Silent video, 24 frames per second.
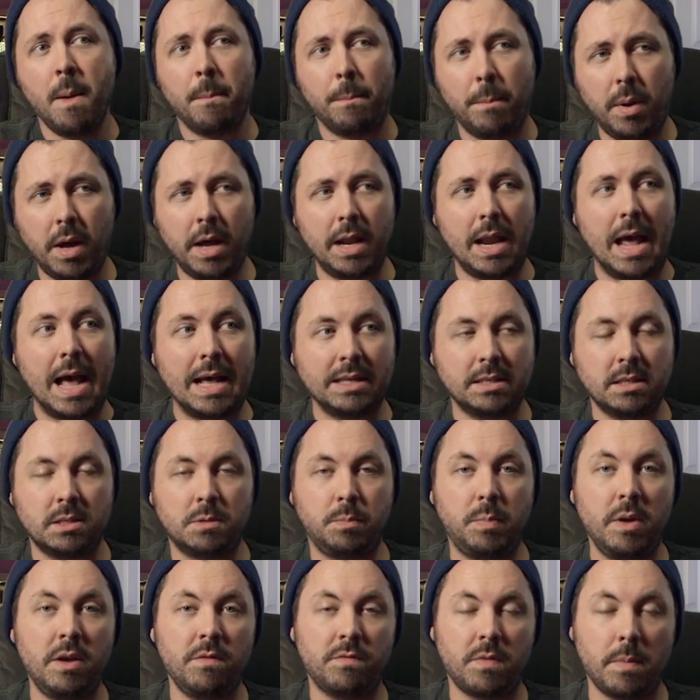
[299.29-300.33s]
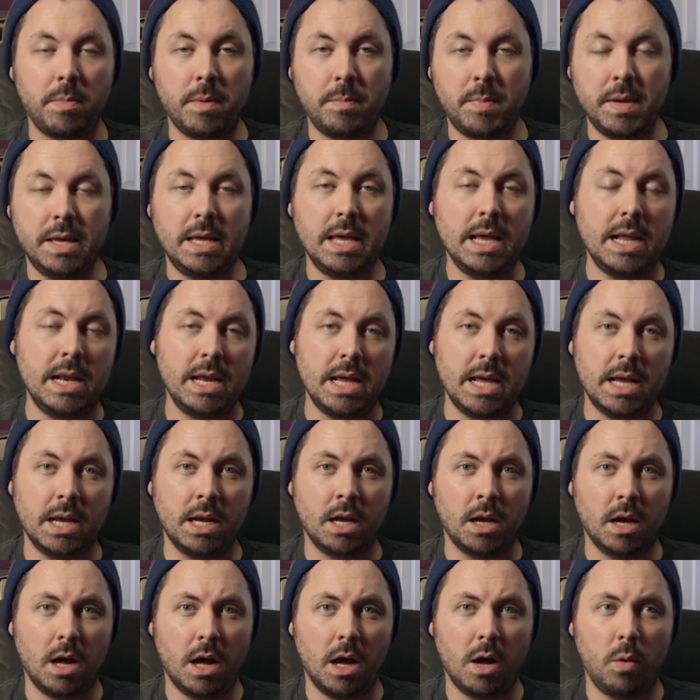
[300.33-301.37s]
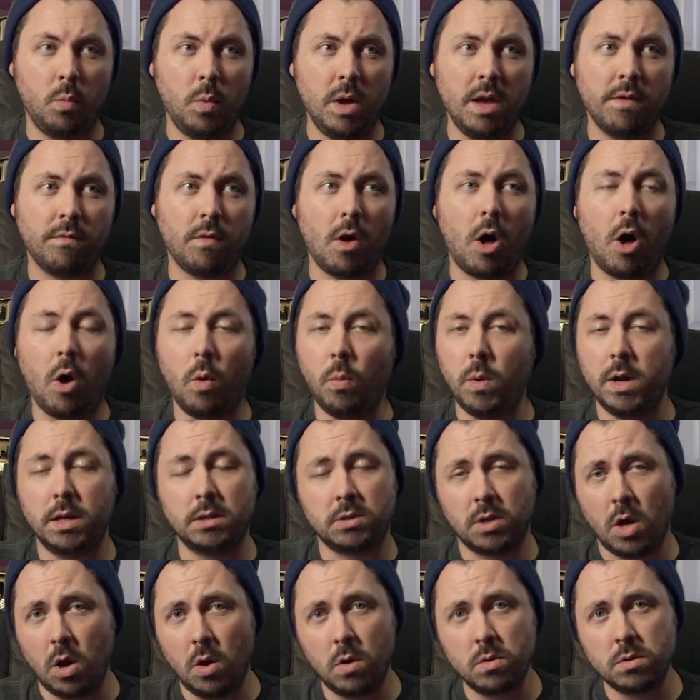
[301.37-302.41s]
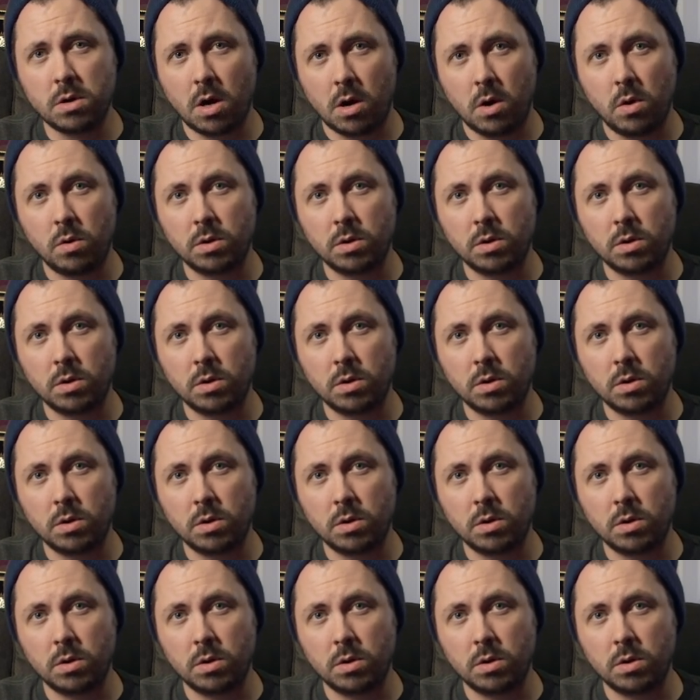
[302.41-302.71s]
But as it's been from the beginning, we have always owned our